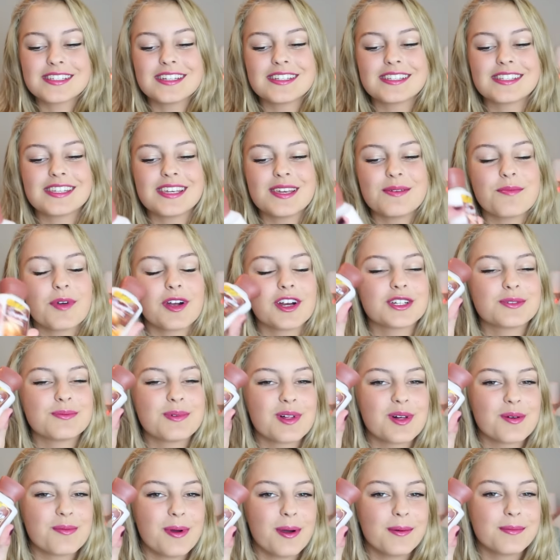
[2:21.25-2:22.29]
It's the
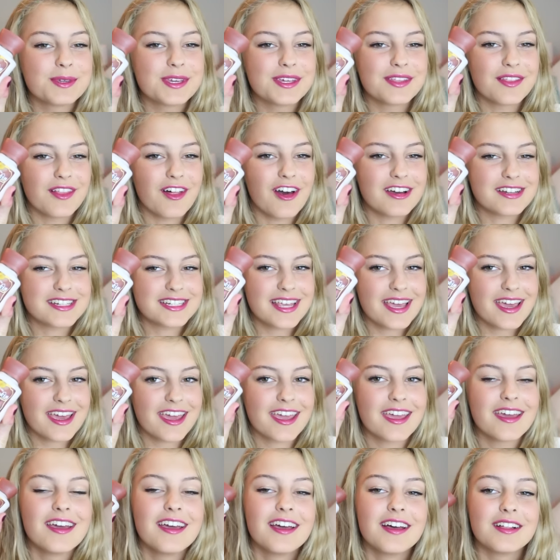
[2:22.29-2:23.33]
Marshmallow Pumpkin
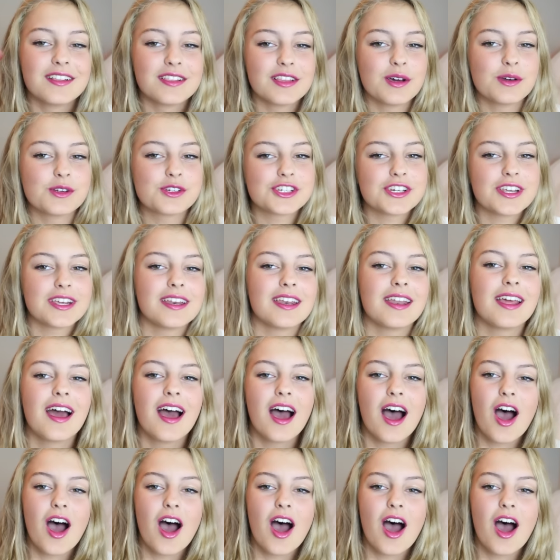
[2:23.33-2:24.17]
Latte Lotion.